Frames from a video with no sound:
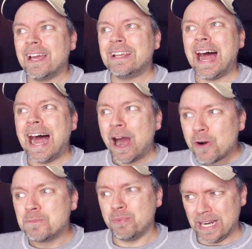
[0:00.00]
An
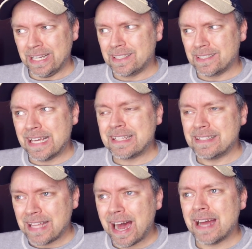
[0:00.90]
outbreak is
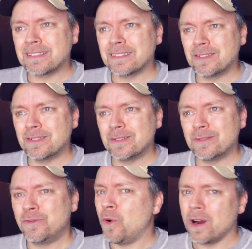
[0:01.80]
not
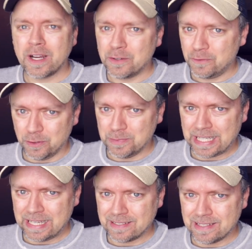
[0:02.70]
4 confirmed
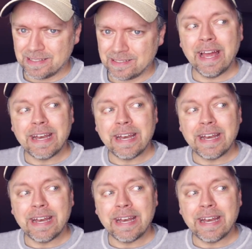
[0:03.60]
cases.